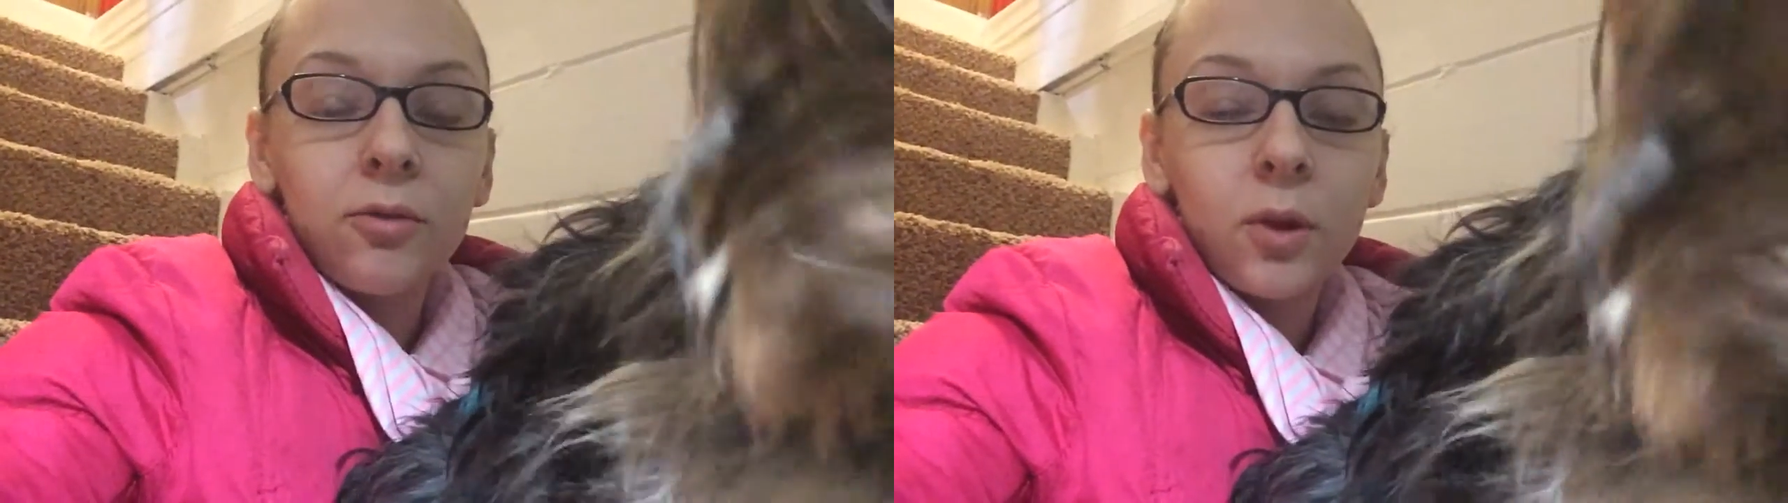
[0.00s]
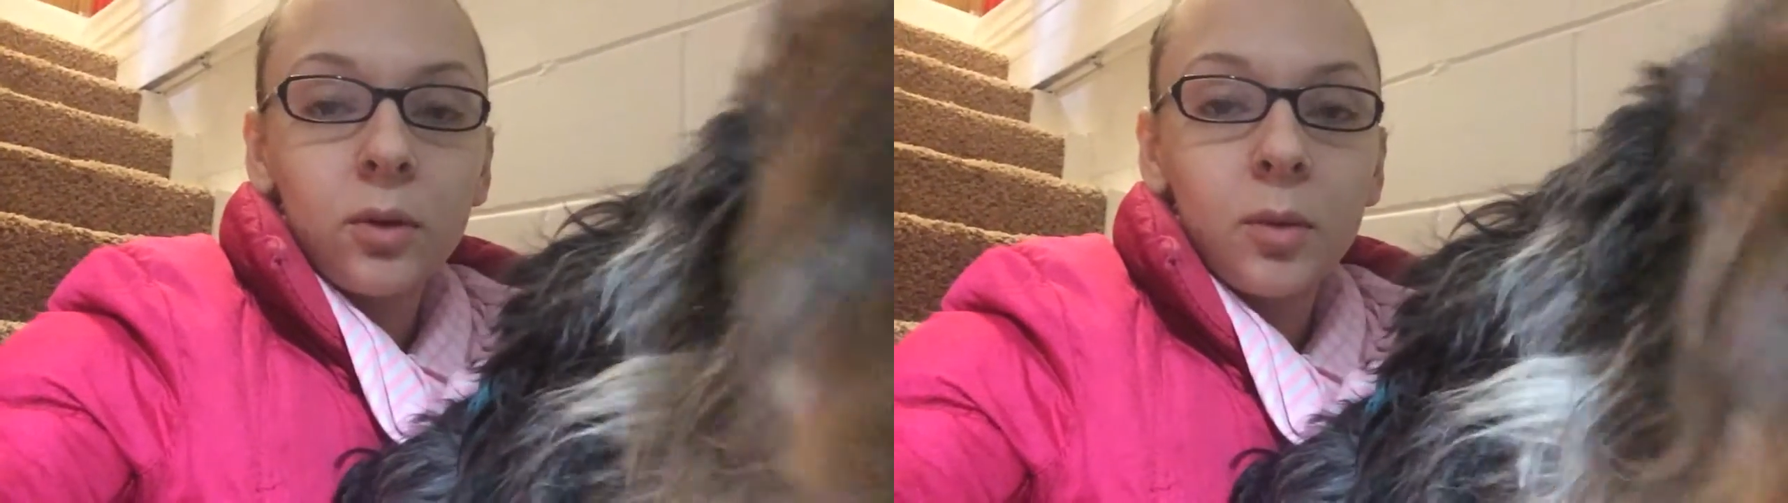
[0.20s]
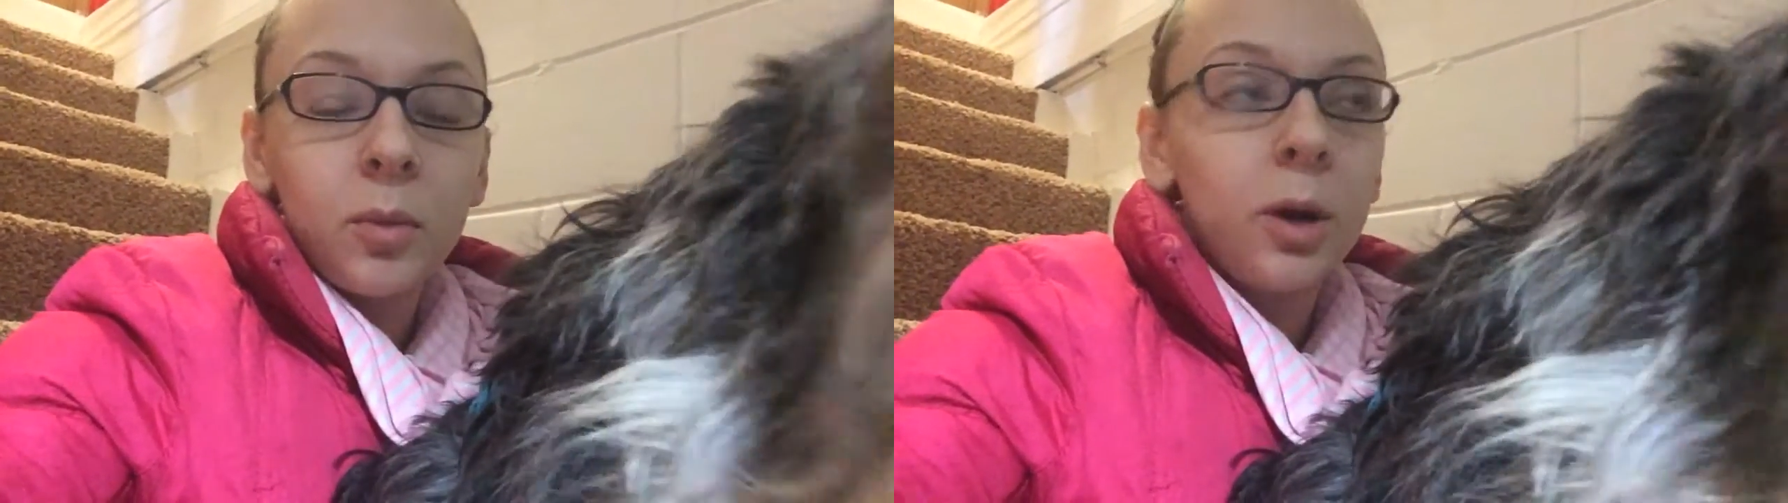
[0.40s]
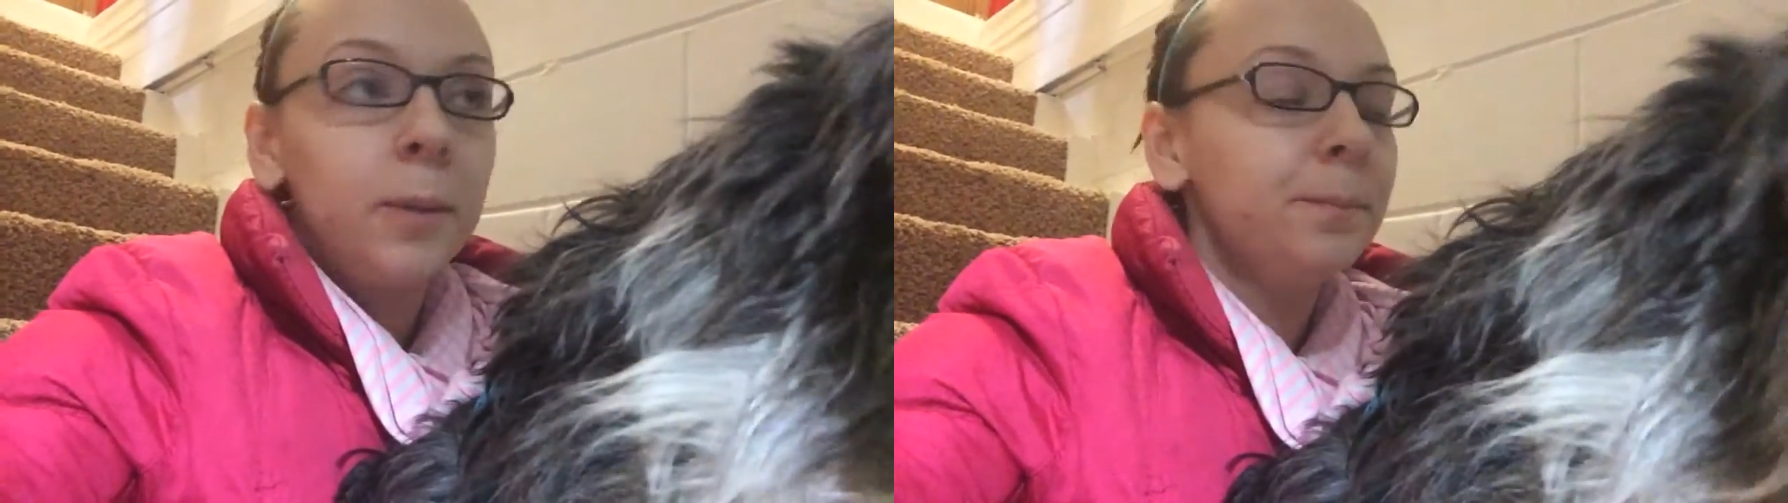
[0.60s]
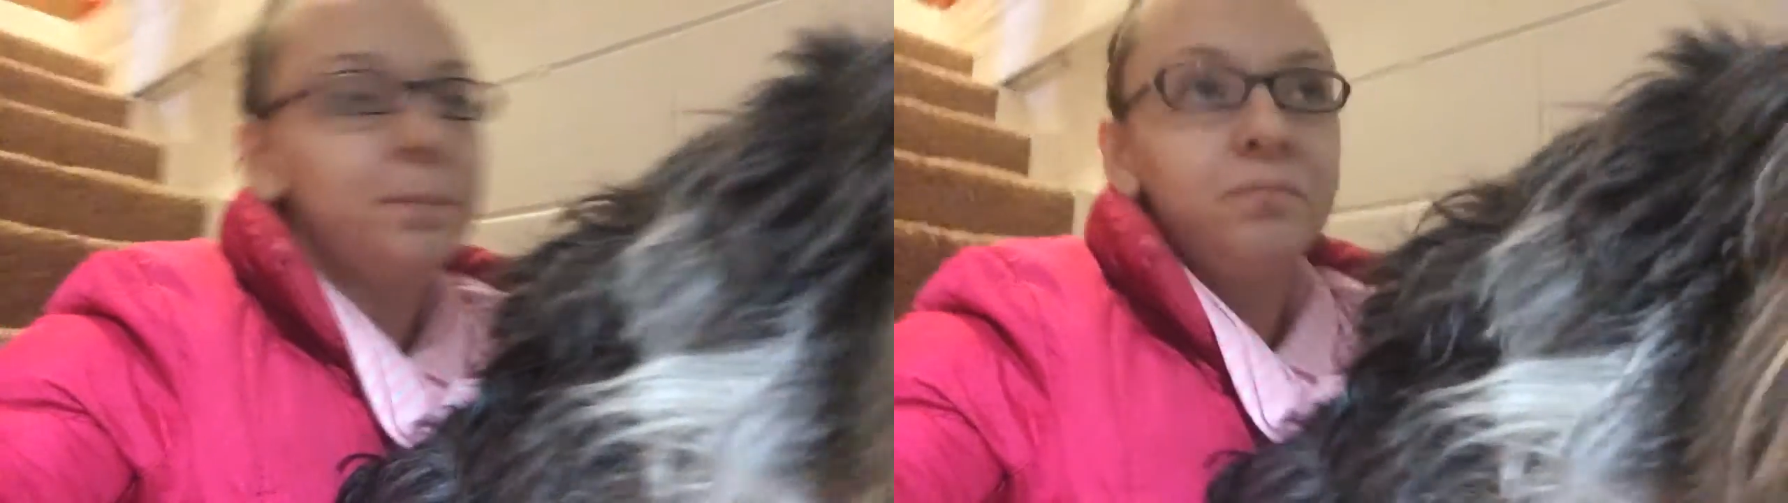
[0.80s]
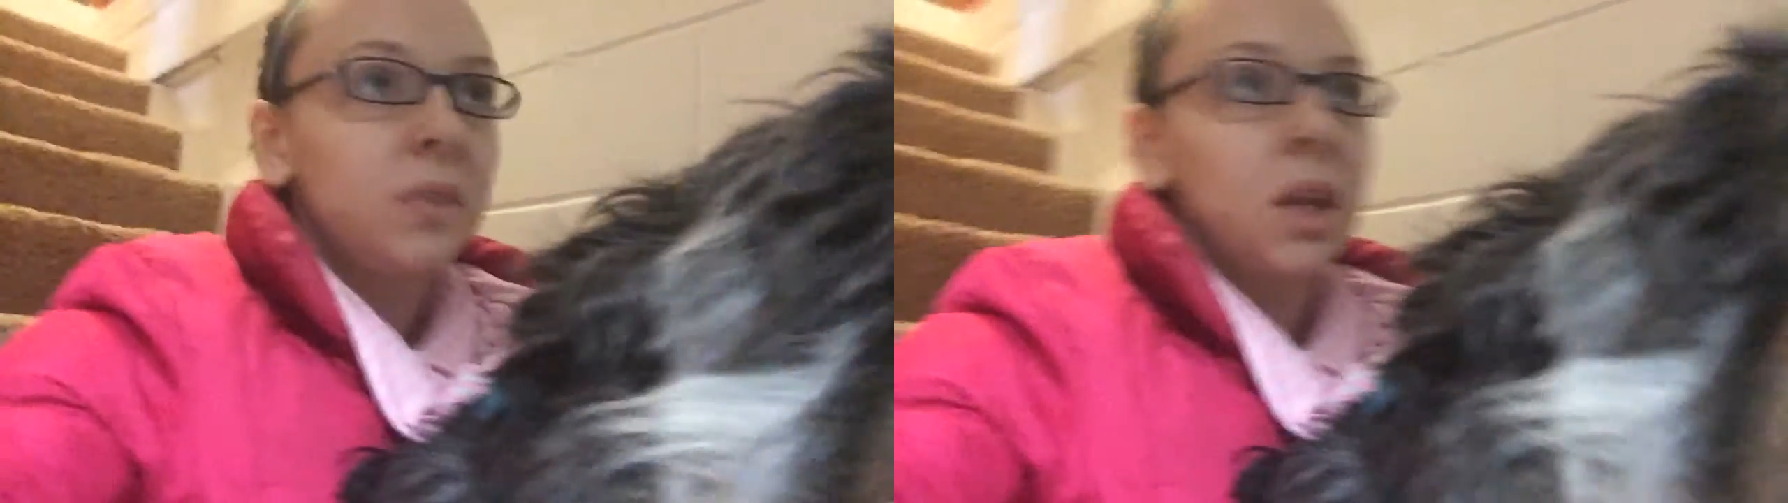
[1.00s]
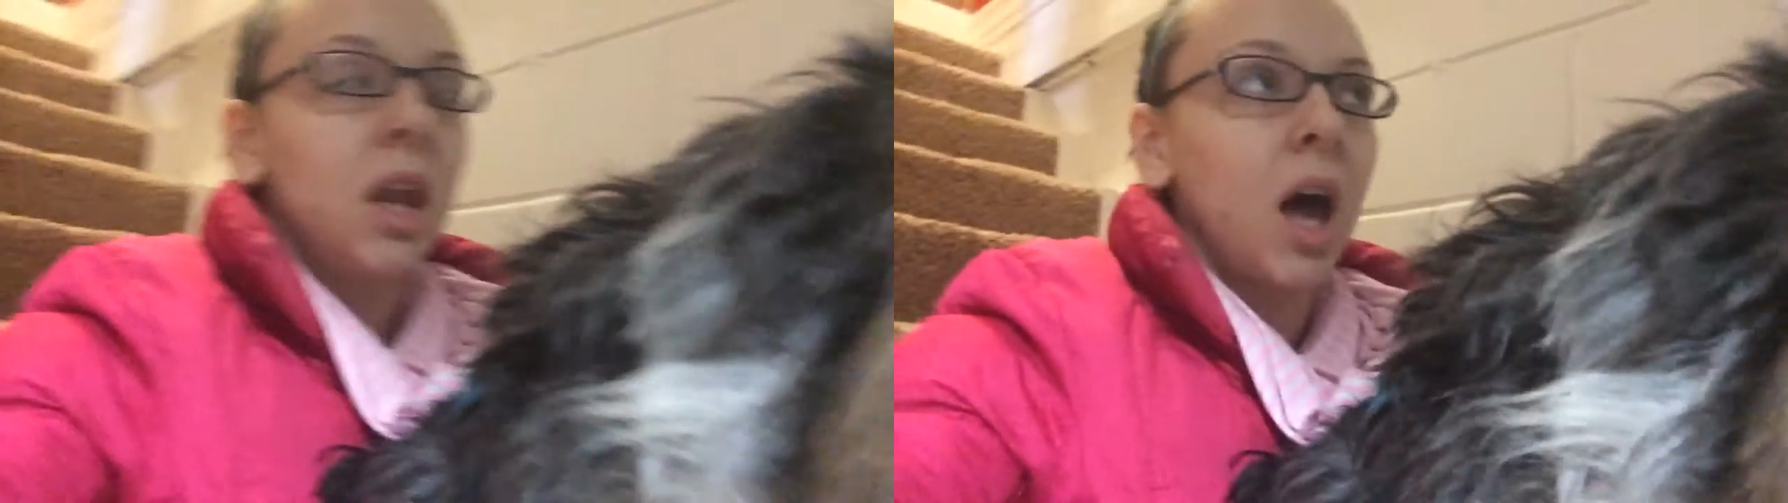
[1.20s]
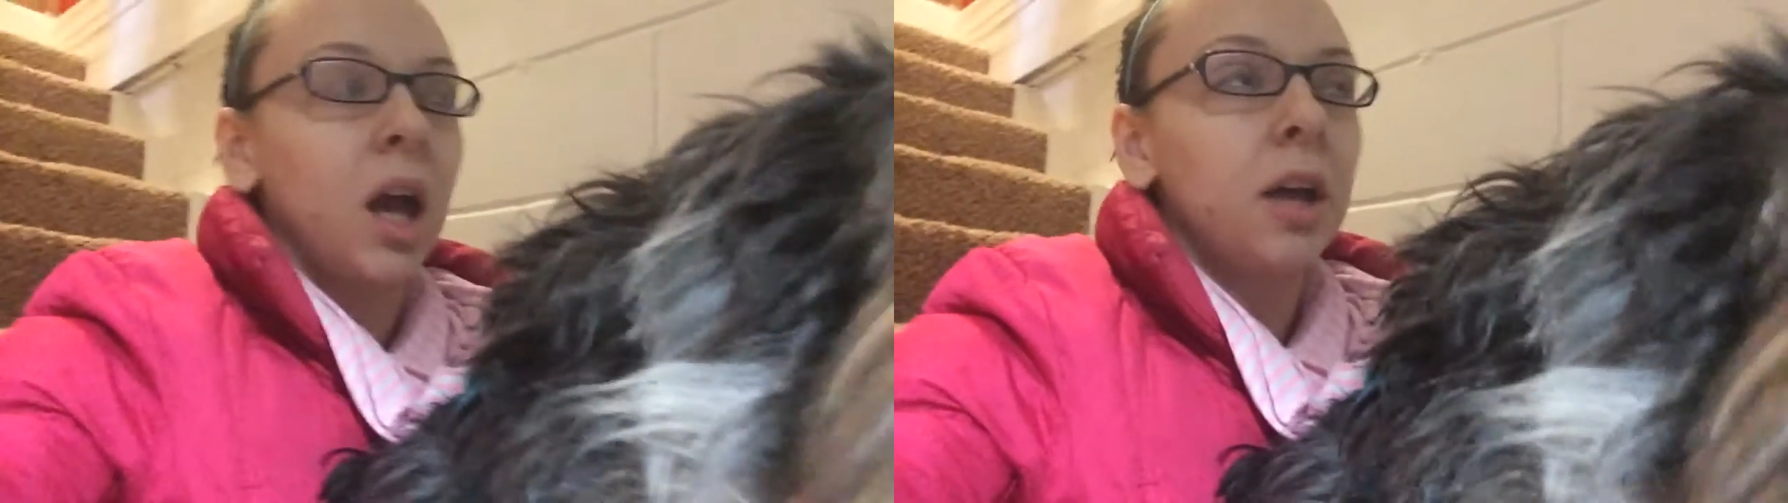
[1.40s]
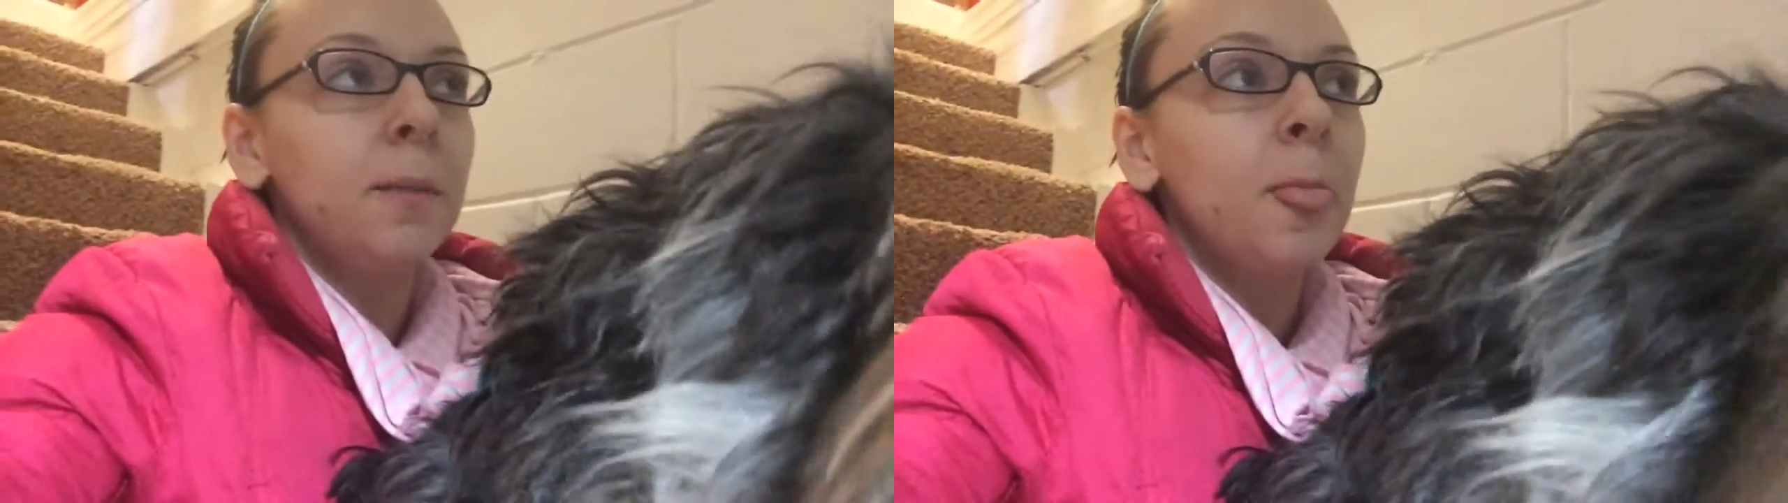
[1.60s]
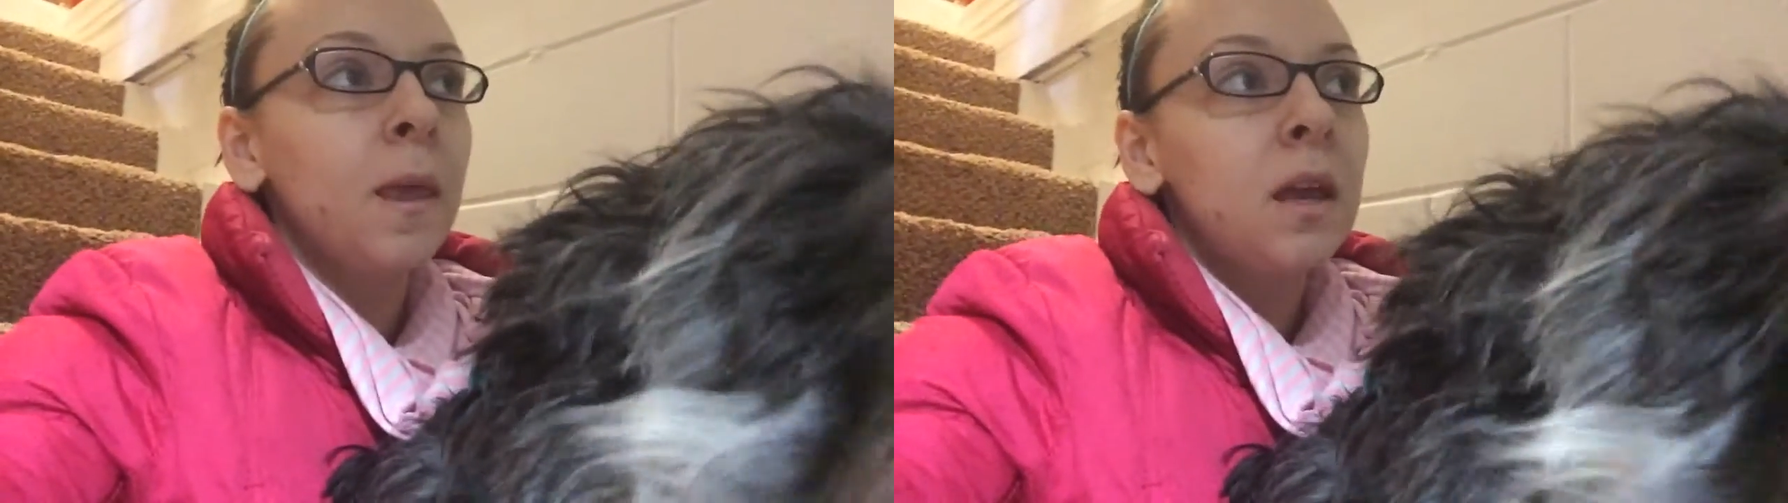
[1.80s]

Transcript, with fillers: phone number, nada.